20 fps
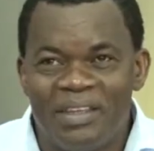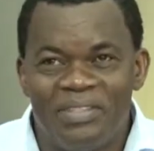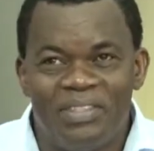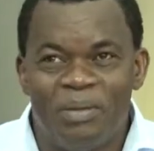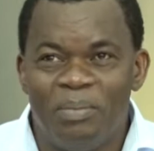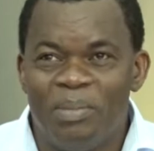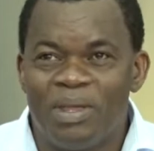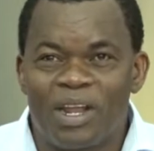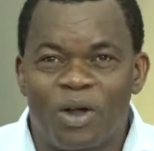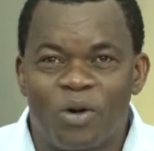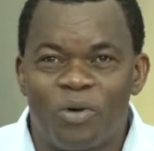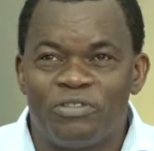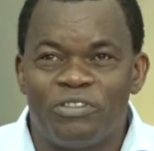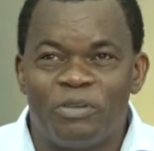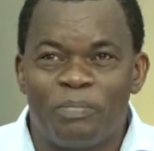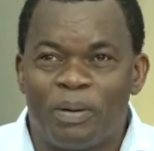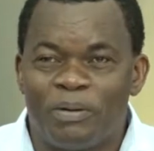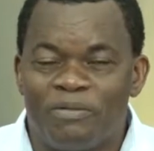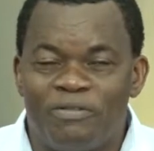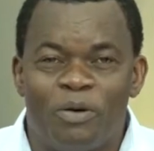The miracles
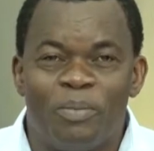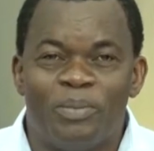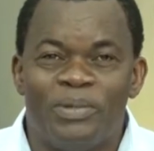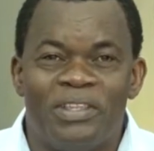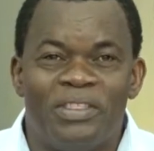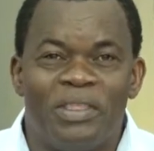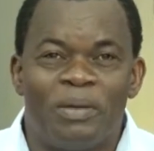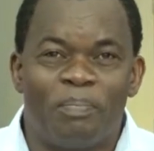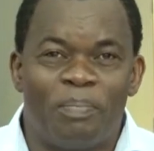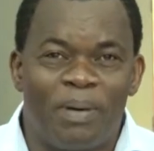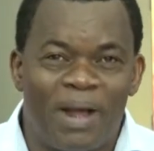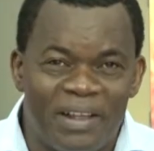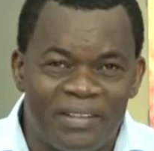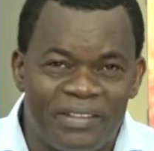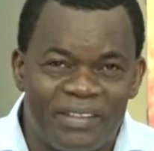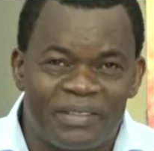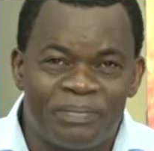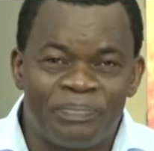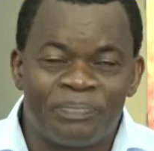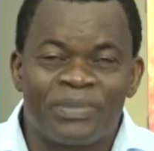he performed in the
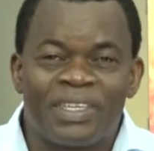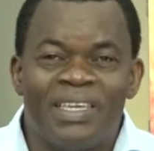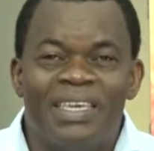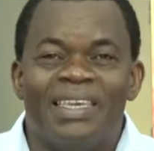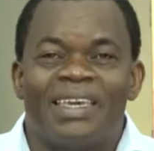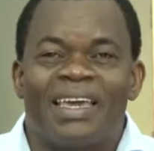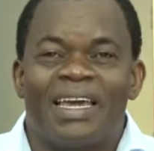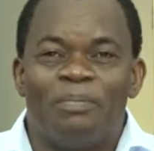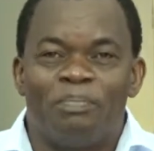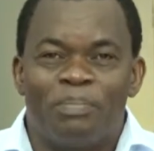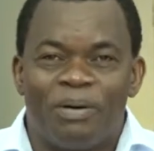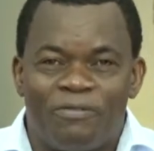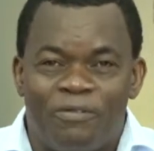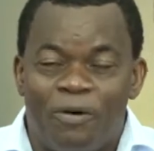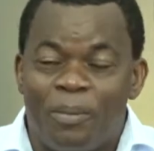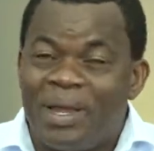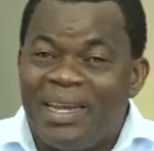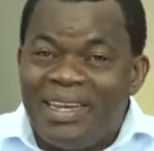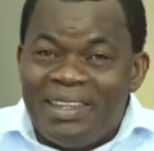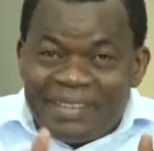past, he can
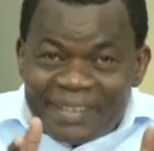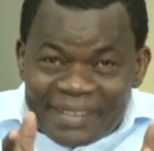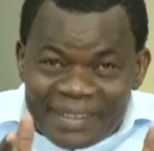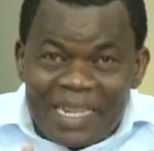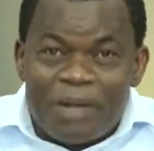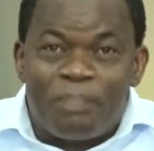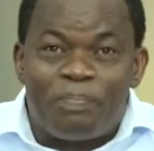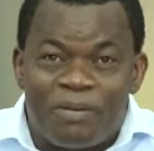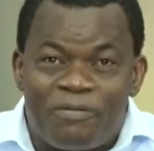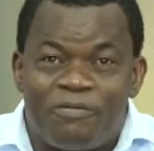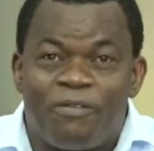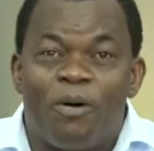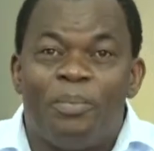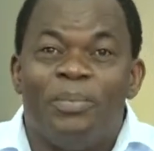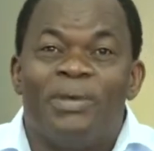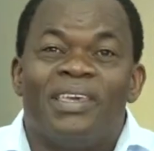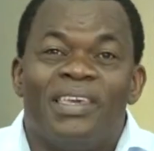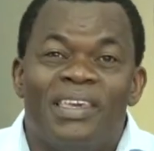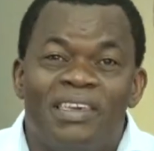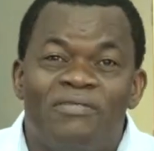perform, and he's still
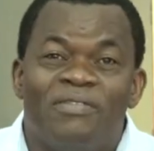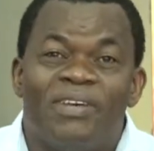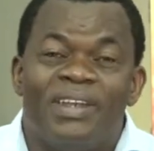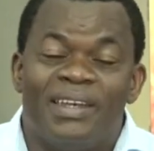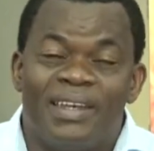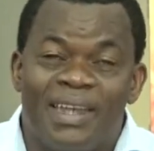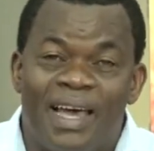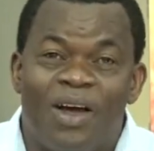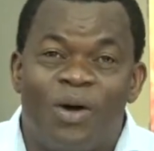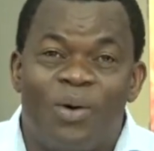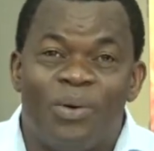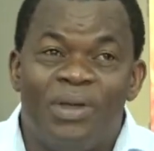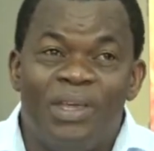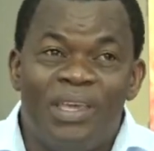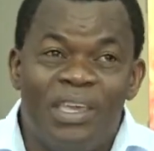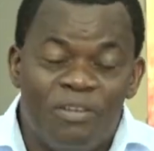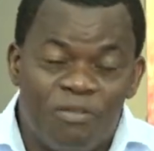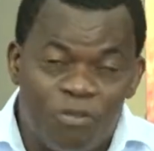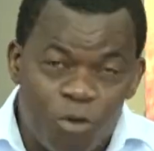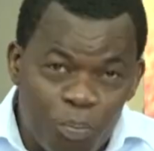performing even now.
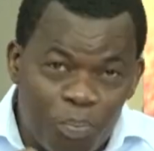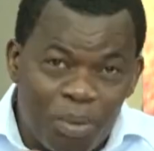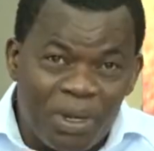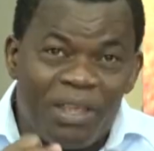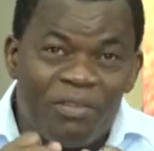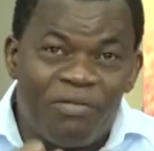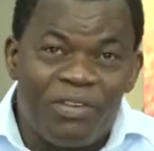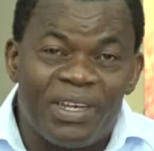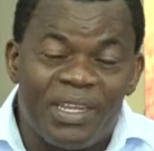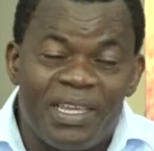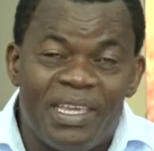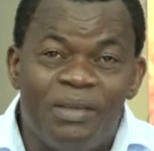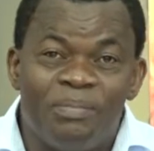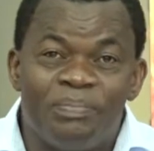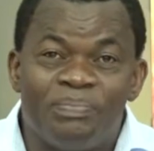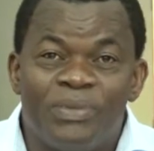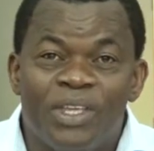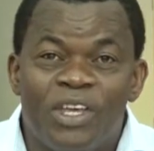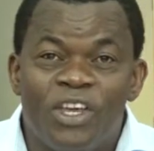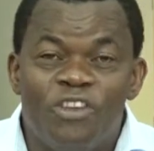If you believe in
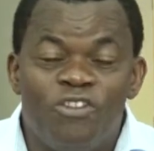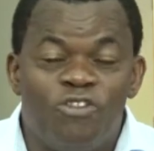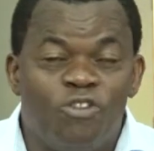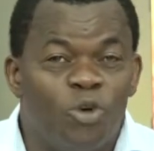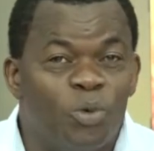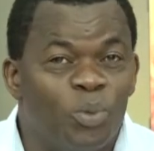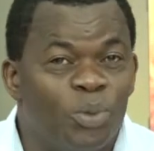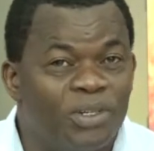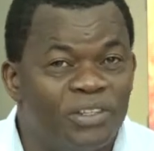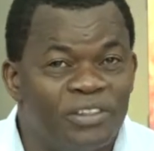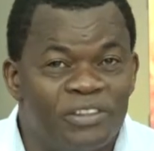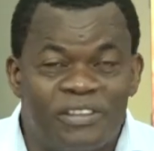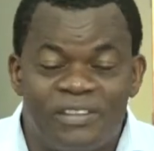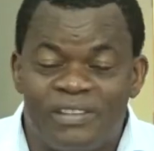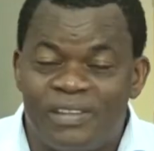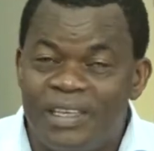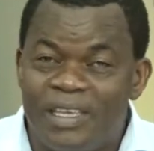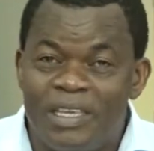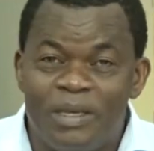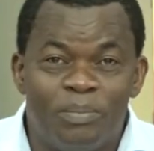him, you will
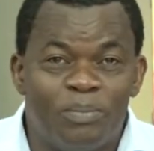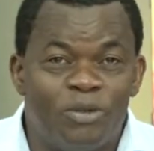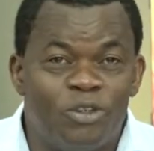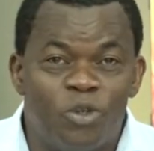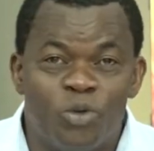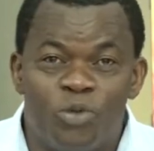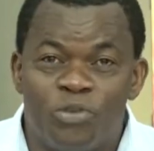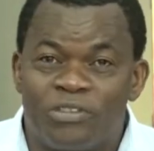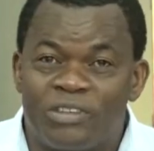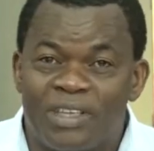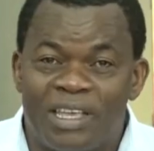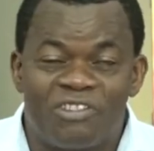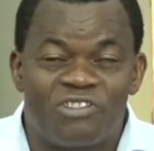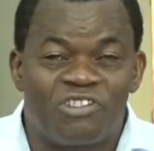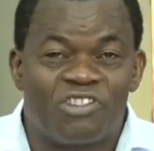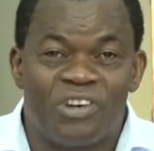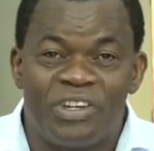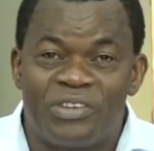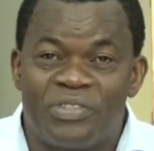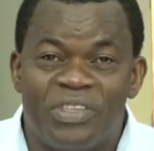see him do
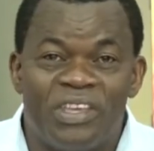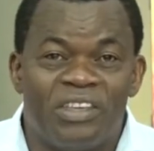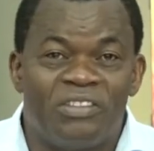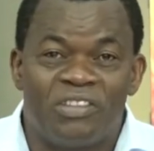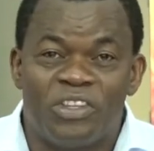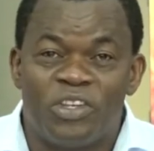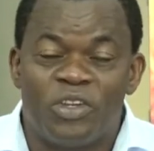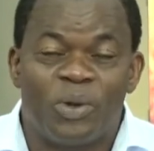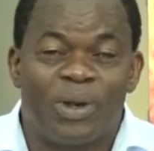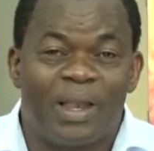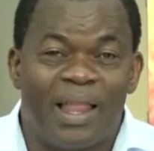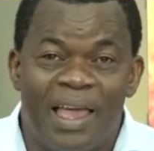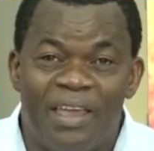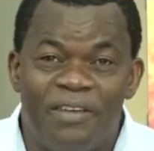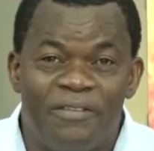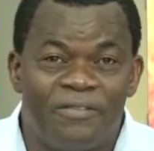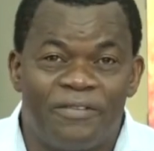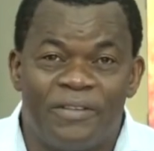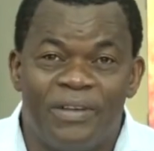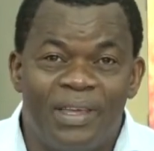such great things in your
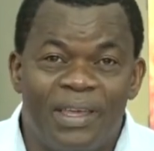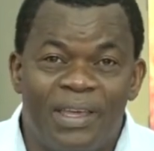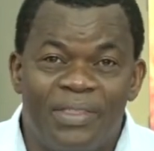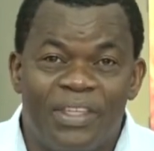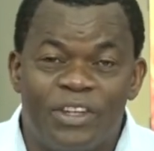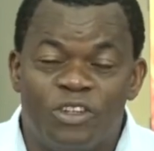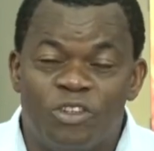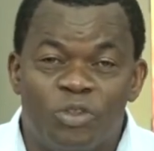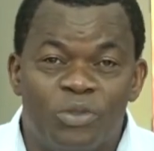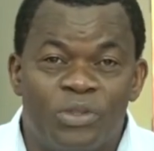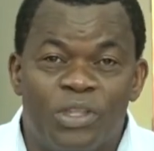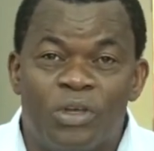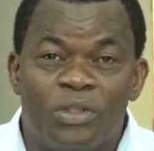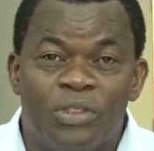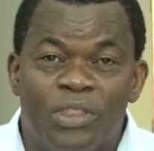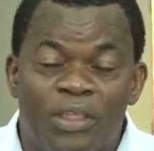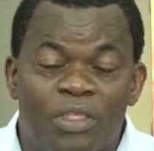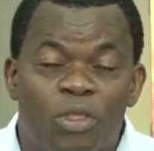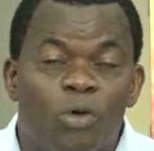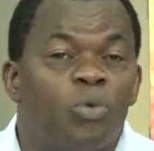life that
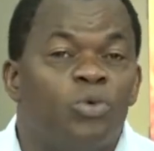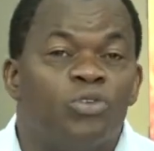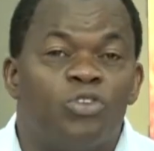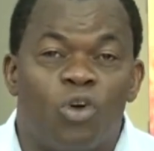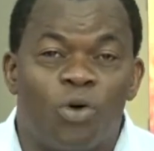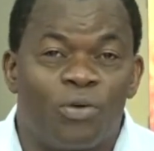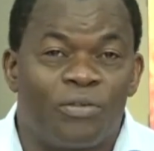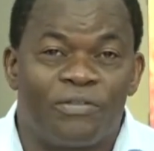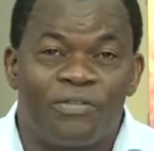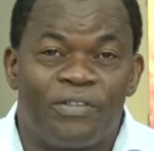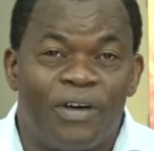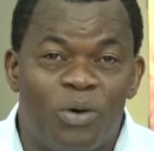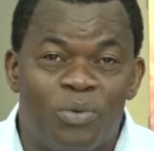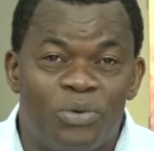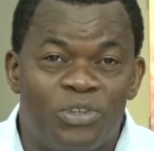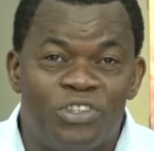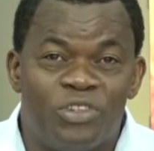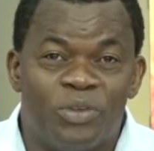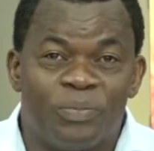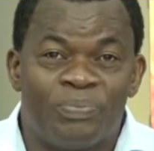they would
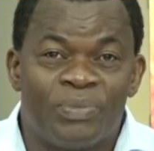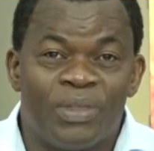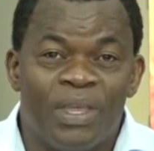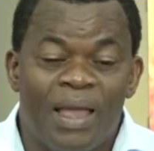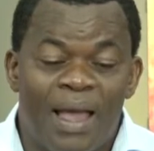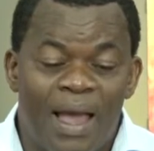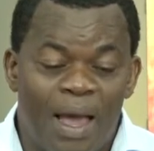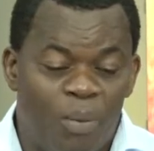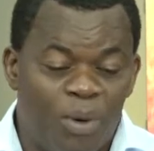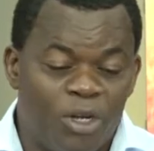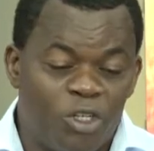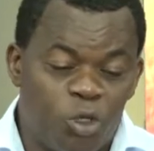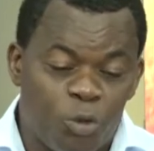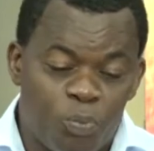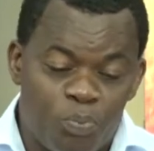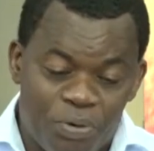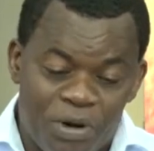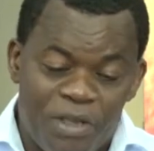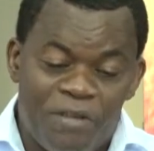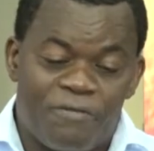confound you. I want to
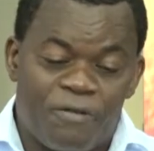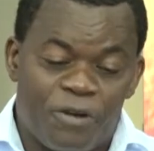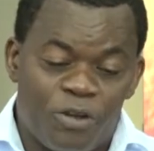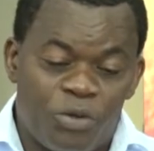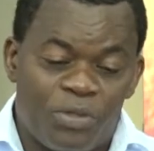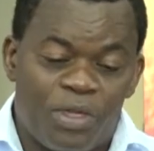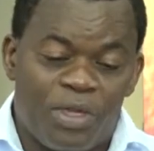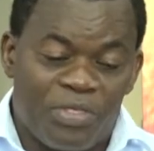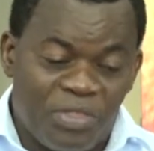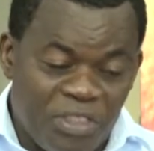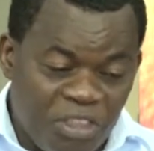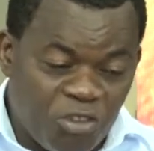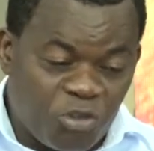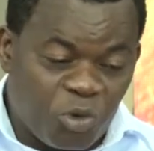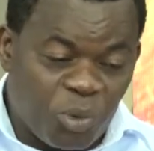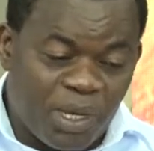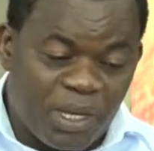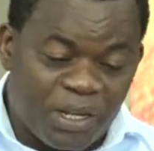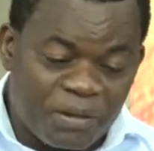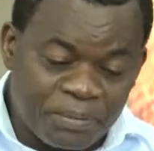pray for you that
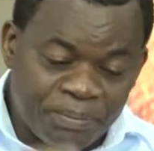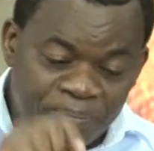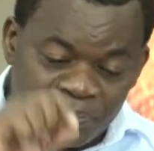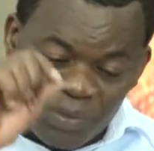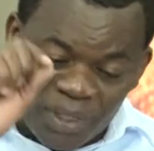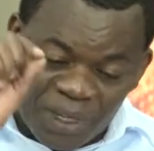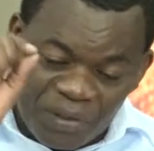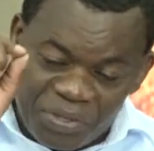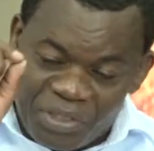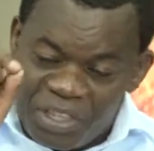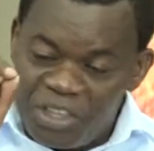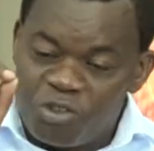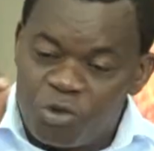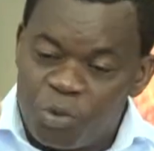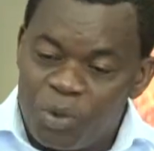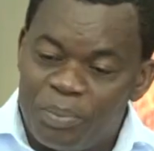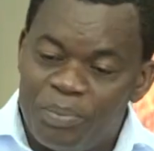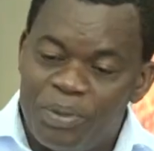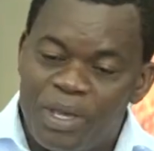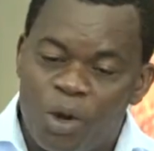this week, this
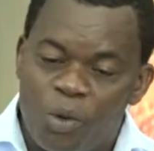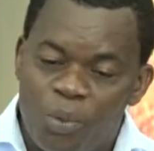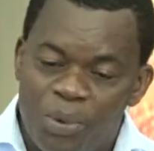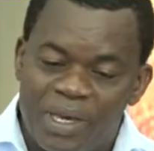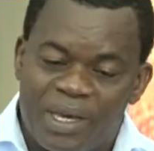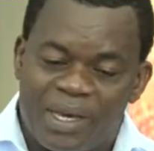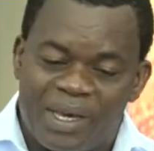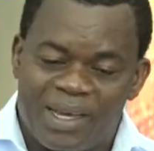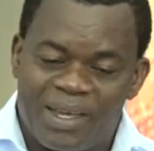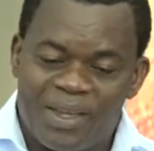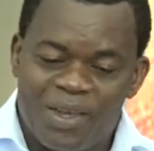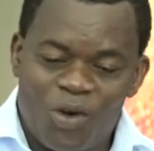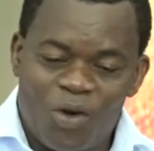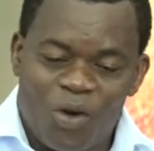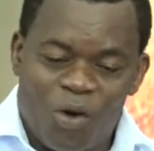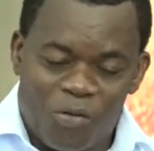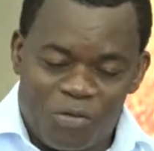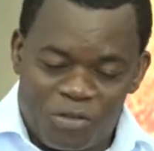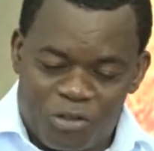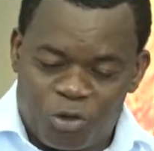will be a week
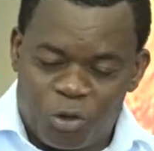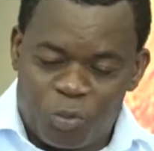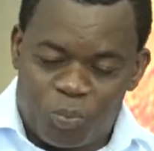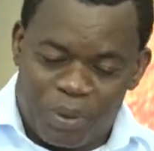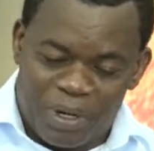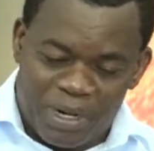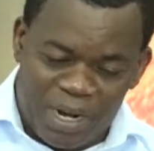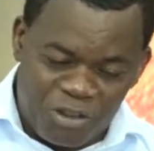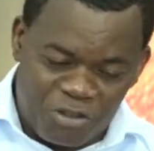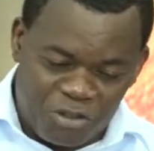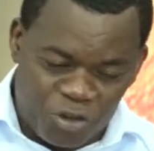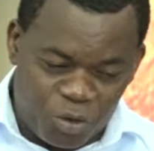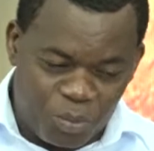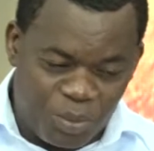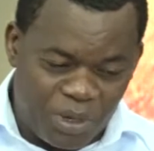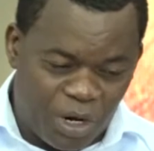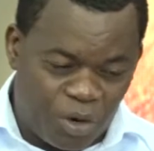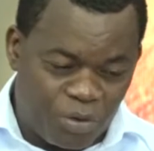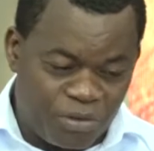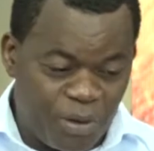of supernatural
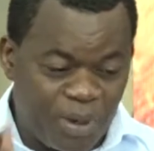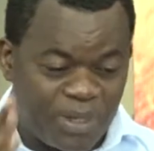miracles.